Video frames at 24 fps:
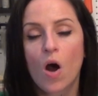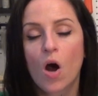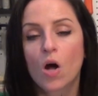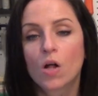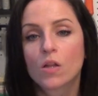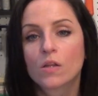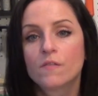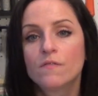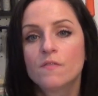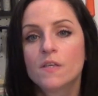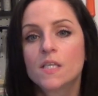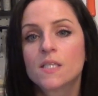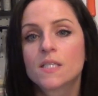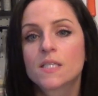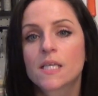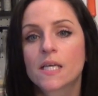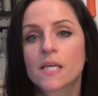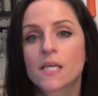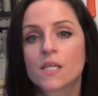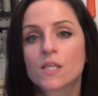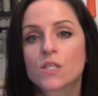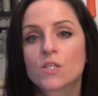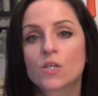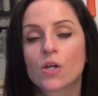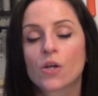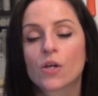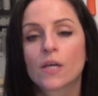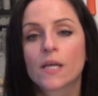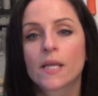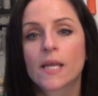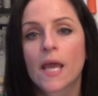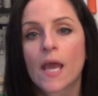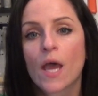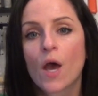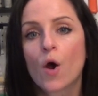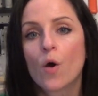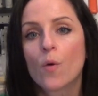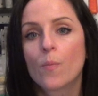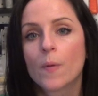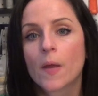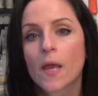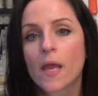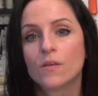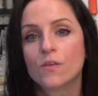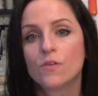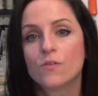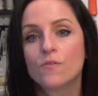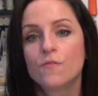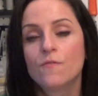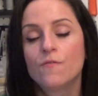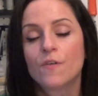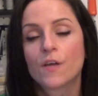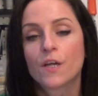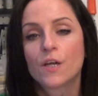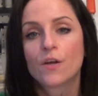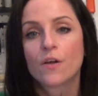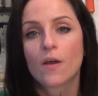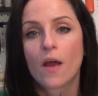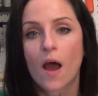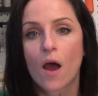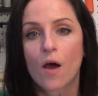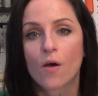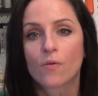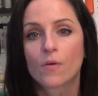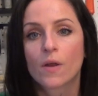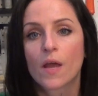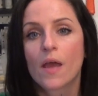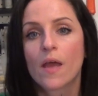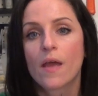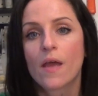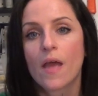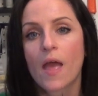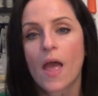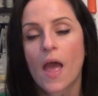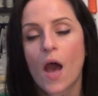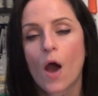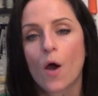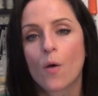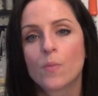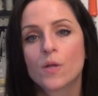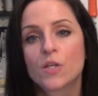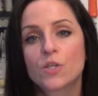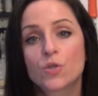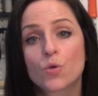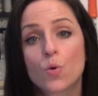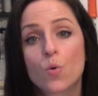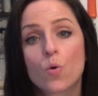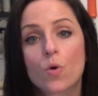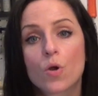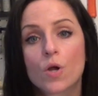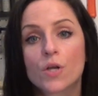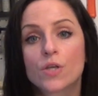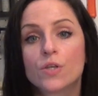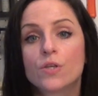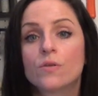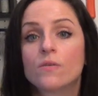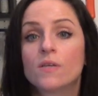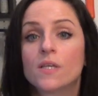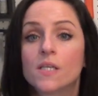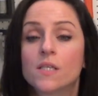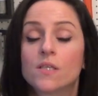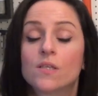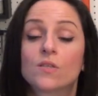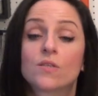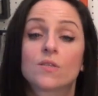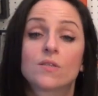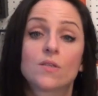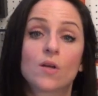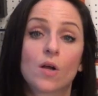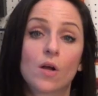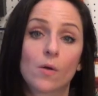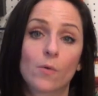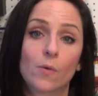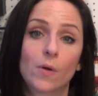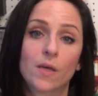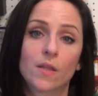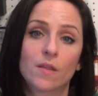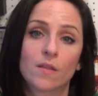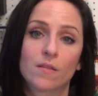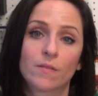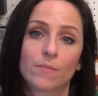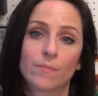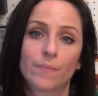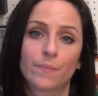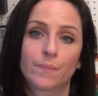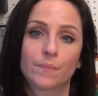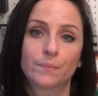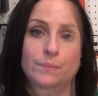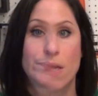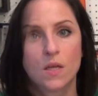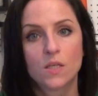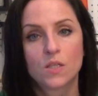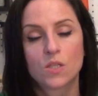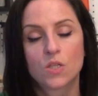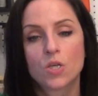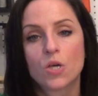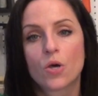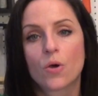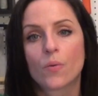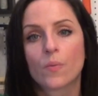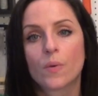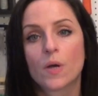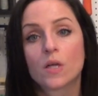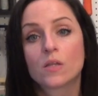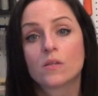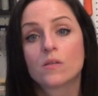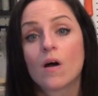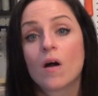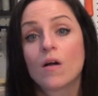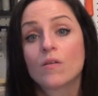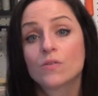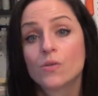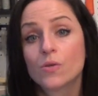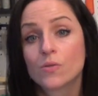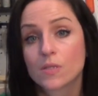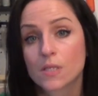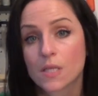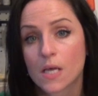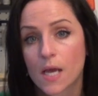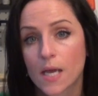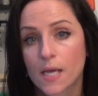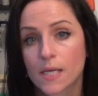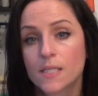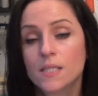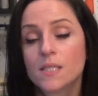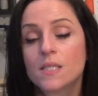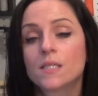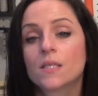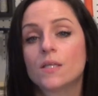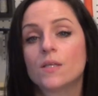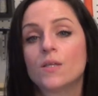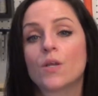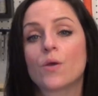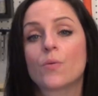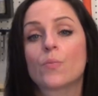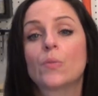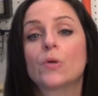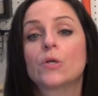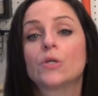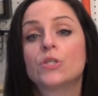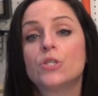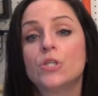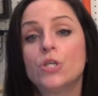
All of these things are going to help you figure out how much cord you need to start with. So along those lines, number